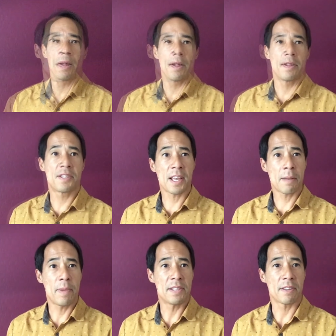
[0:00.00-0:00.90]
The
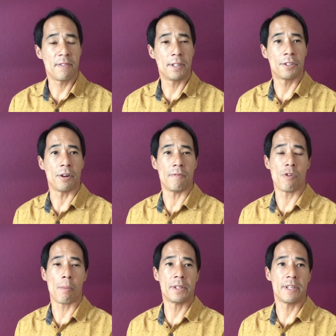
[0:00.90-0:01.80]
second basic feature of
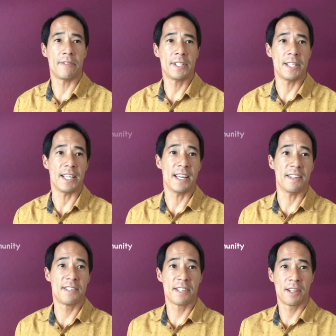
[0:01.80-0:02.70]
normativity
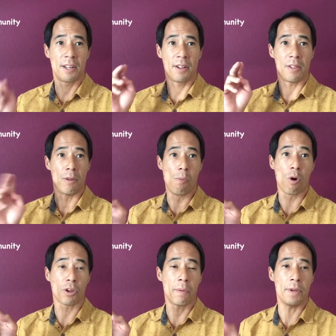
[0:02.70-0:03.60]
is the
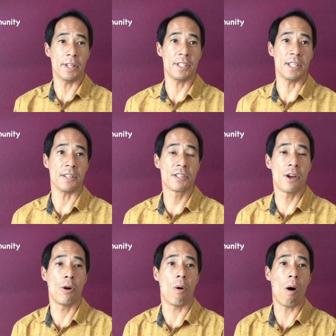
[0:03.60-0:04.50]
moral community.
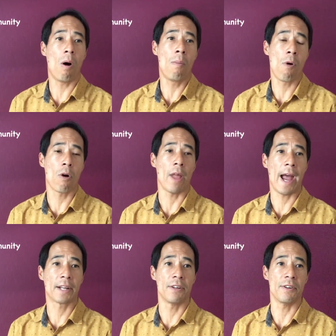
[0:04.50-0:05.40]
So all moral
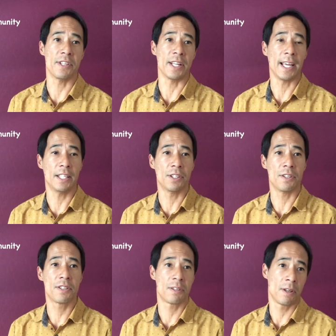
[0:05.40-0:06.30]
actors and
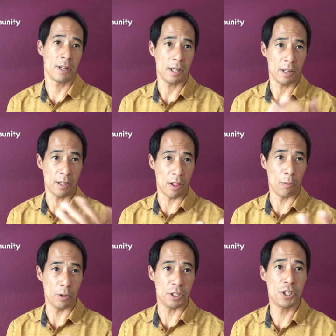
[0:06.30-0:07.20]
agents, in other
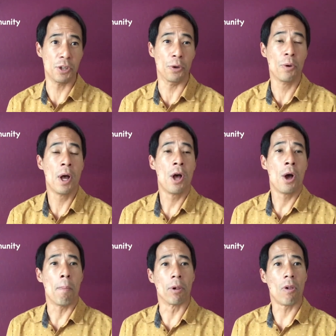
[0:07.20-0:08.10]
words you,
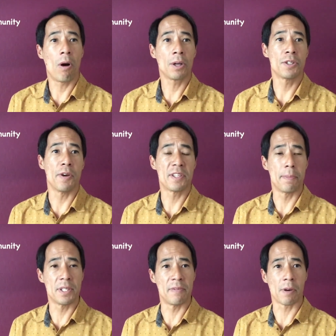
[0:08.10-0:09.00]
belong to a
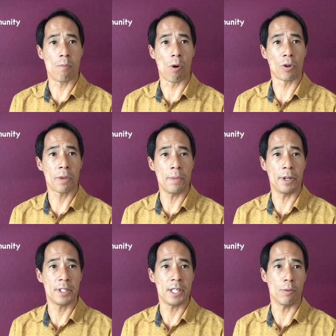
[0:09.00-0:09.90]
specific moral
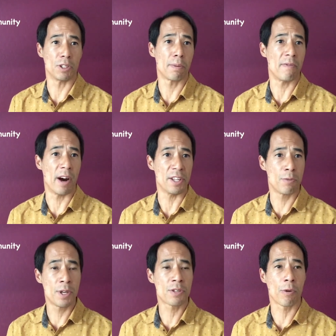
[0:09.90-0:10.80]
community which provides
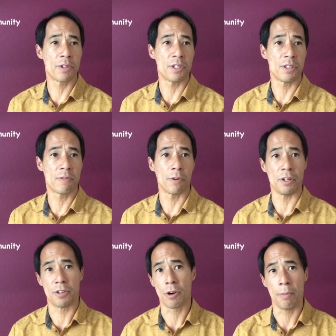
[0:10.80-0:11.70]
resources for
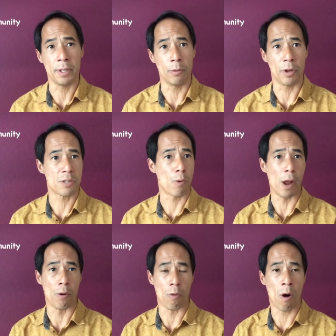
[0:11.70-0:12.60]
determining what's right
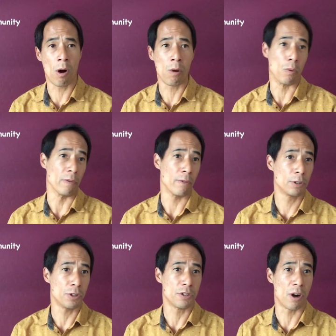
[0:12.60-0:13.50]
or wrong, what
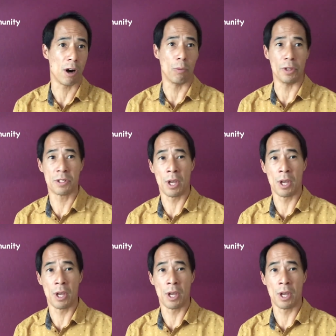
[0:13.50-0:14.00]
virtues are,